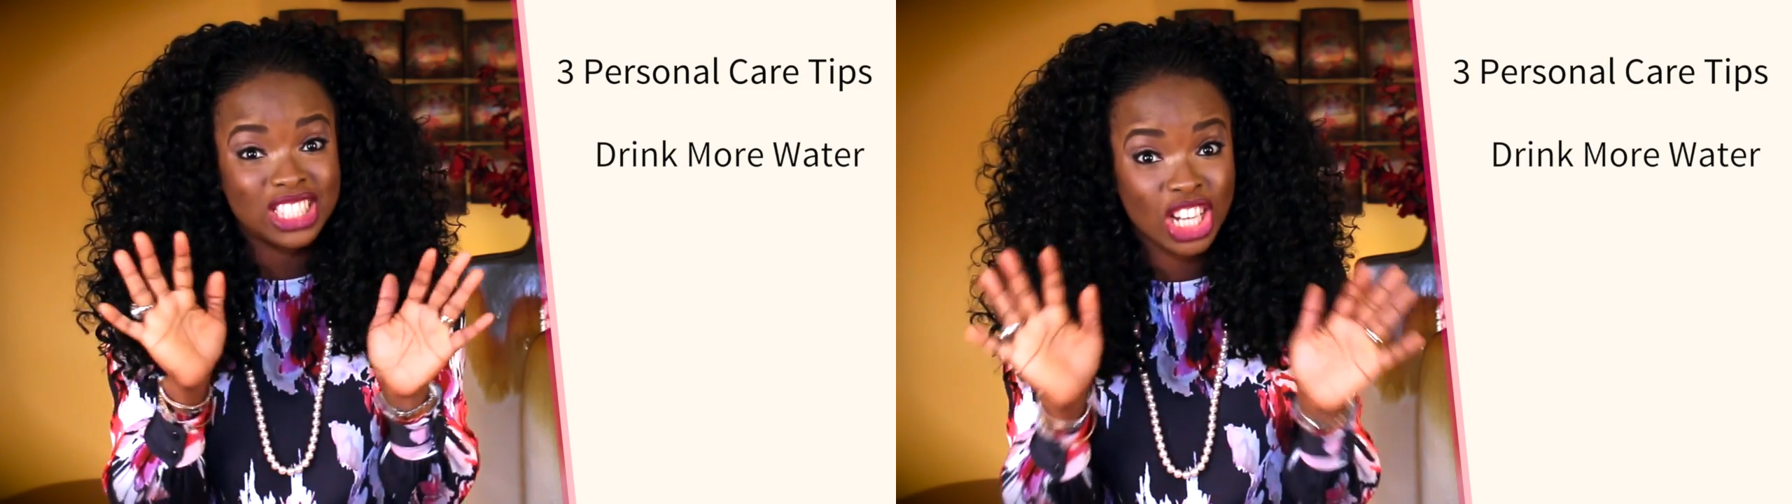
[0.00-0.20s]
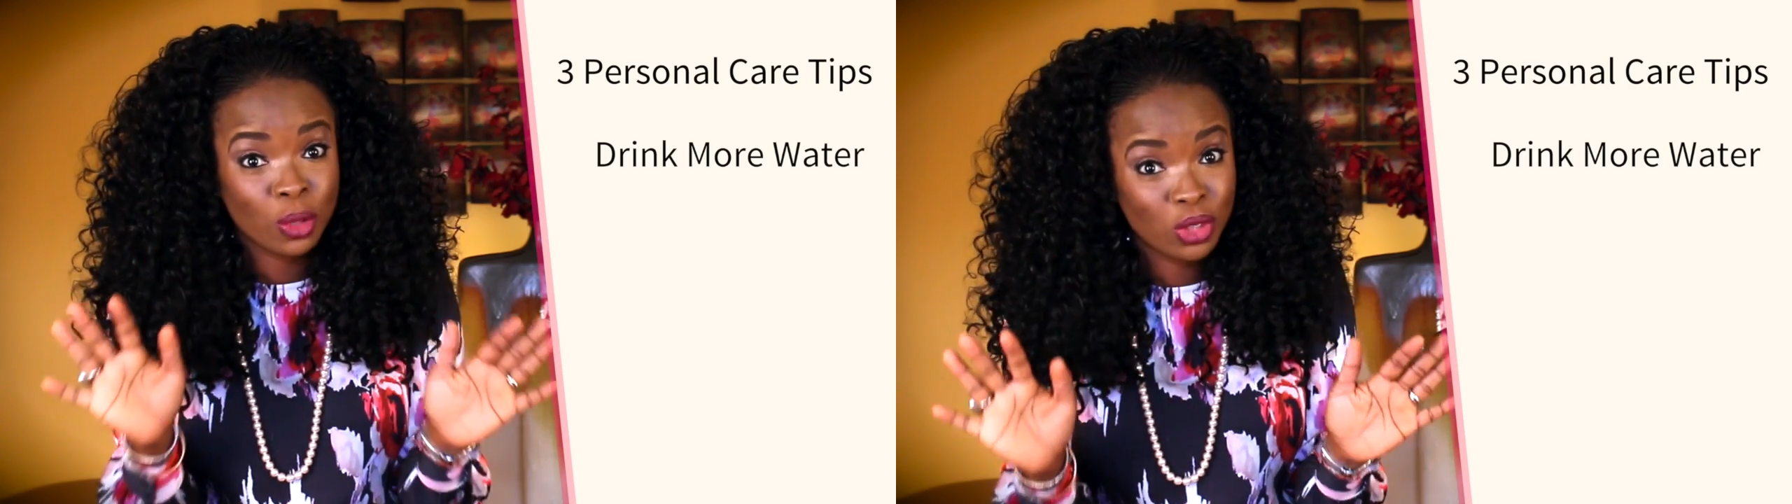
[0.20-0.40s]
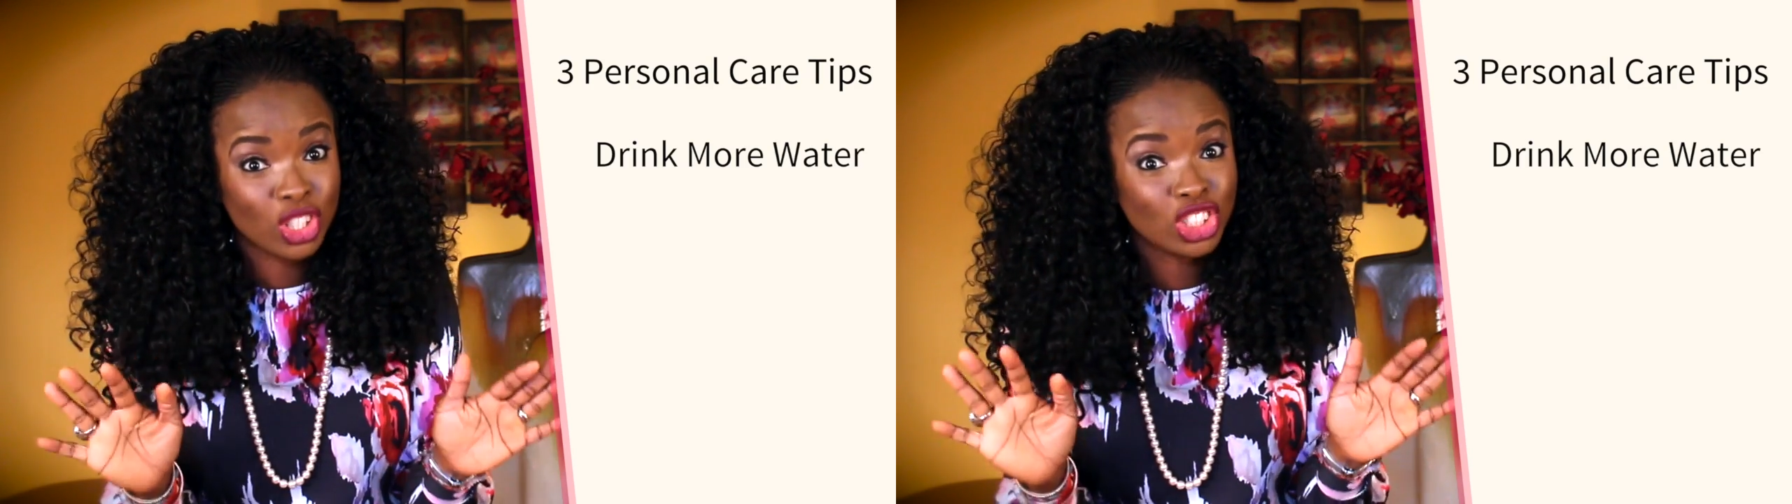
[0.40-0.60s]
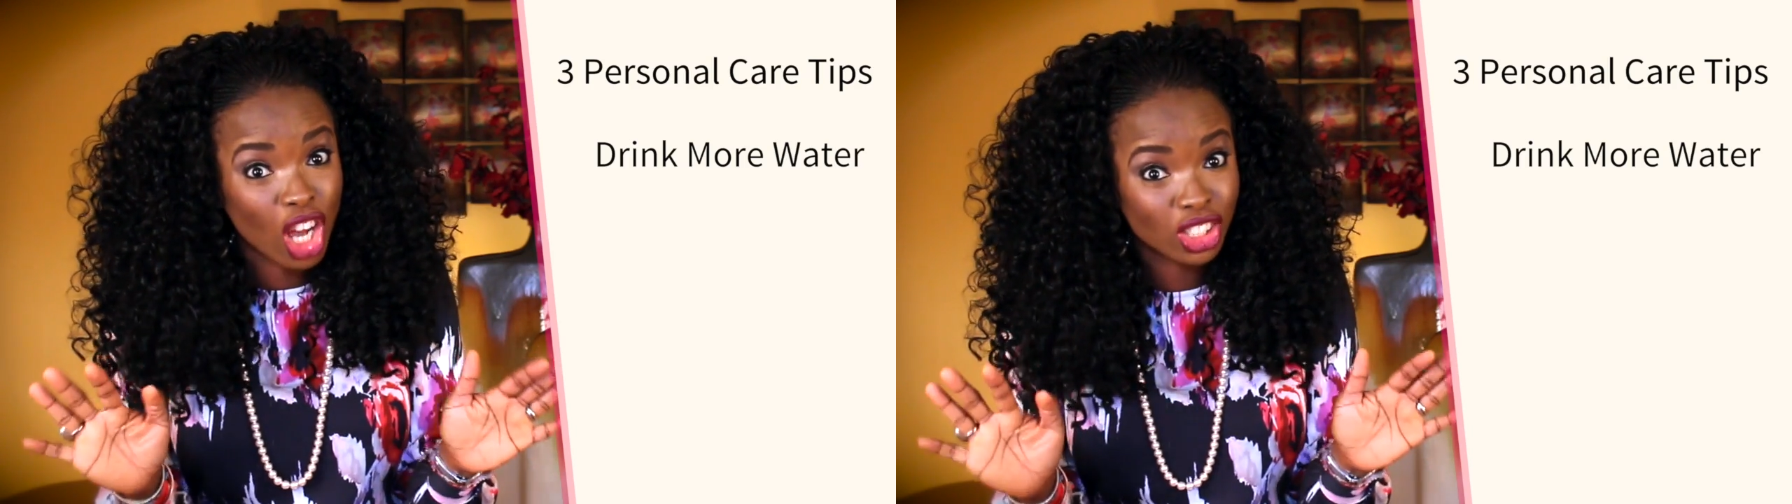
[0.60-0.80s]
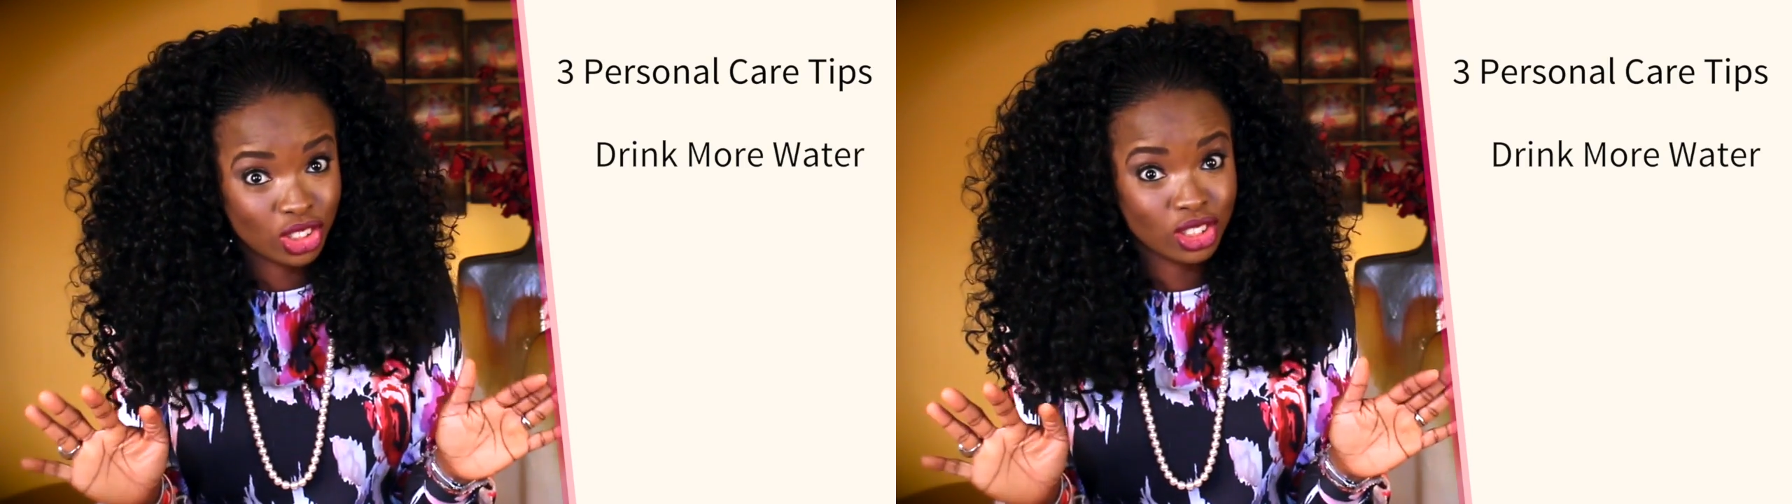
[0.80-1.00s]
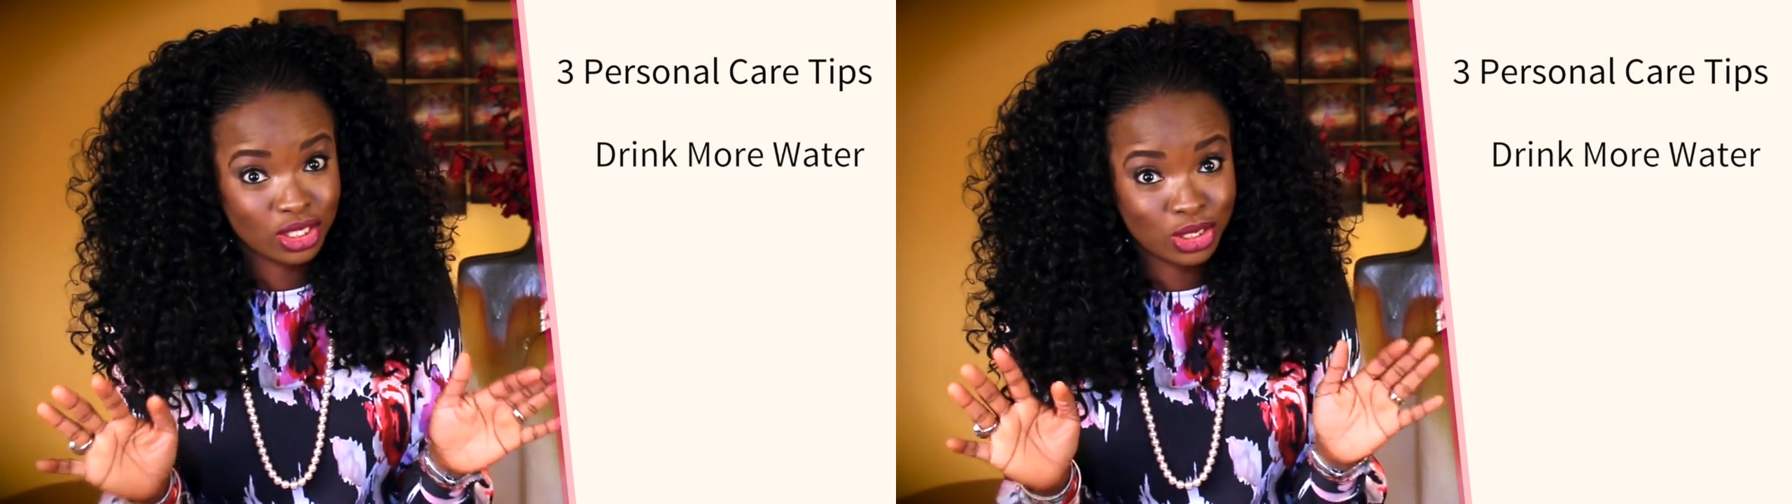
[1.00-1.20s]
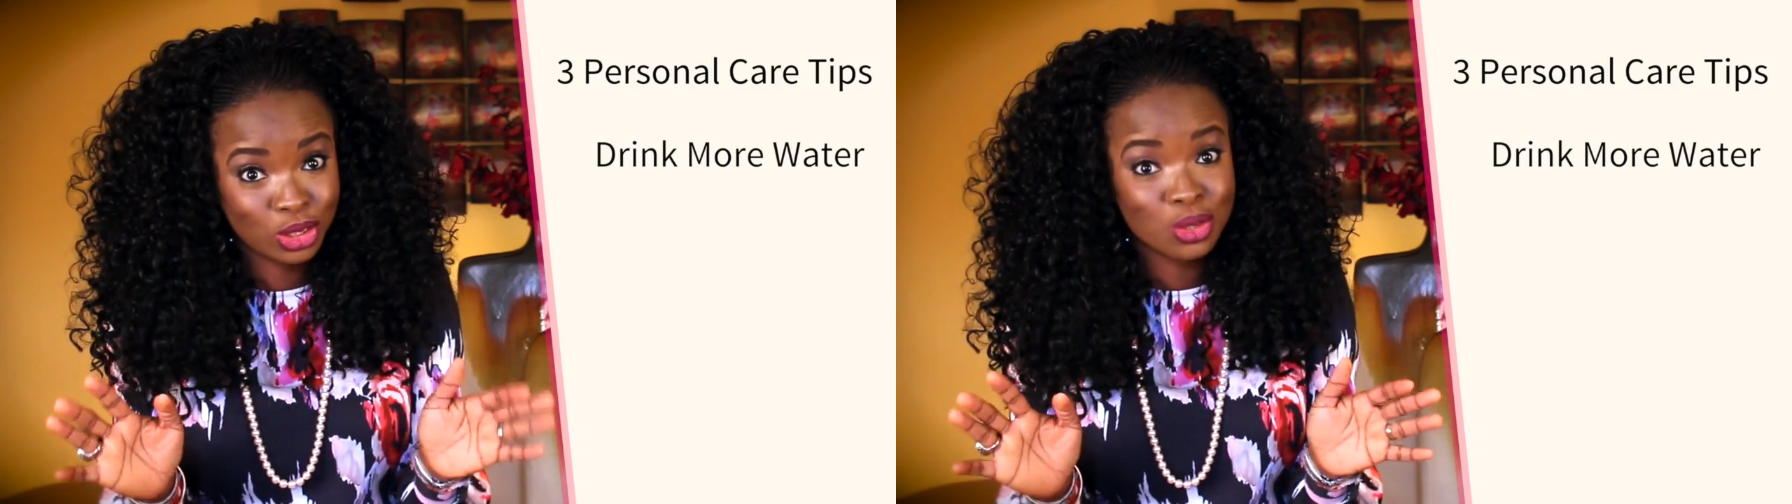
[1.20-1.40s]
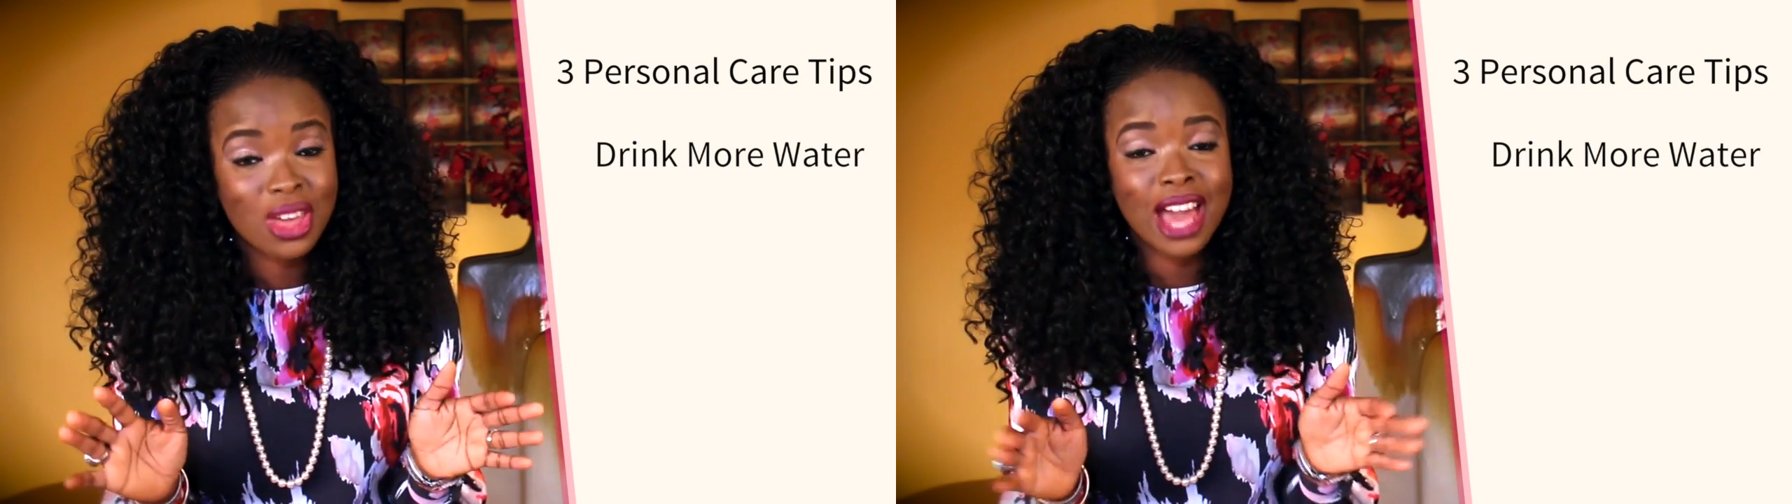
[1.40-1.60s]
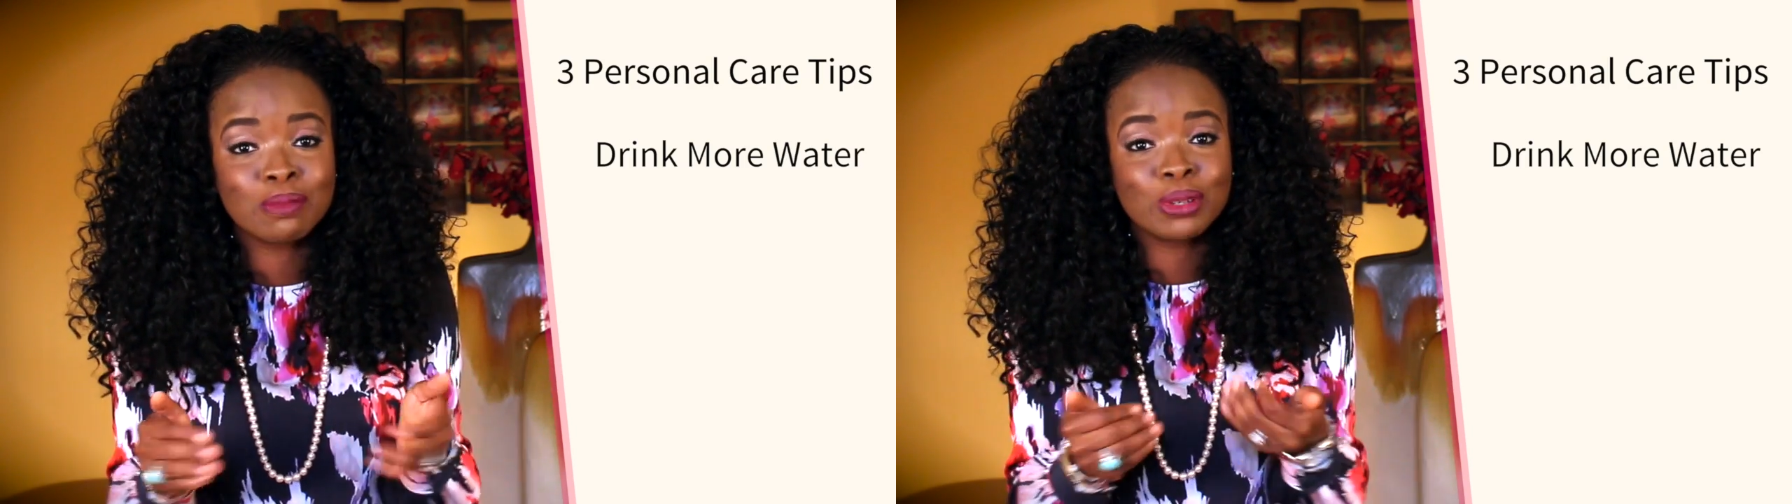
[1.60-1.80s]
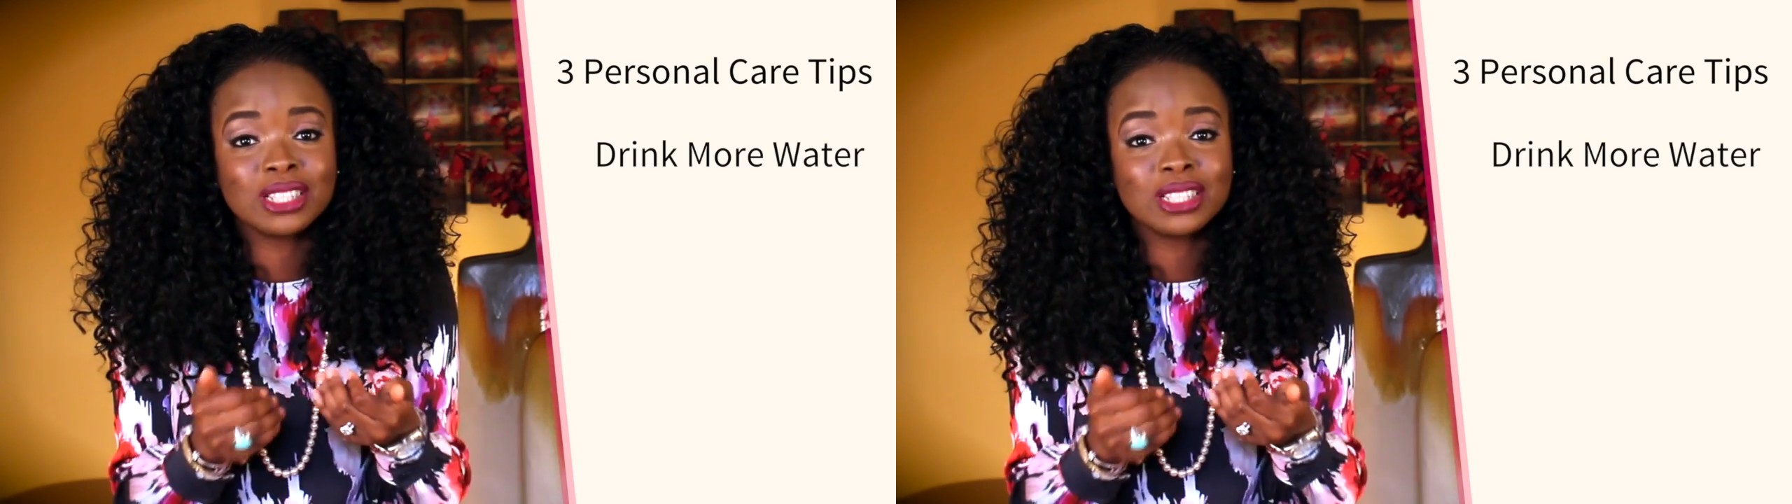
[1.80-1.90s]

check with your doctor to do that.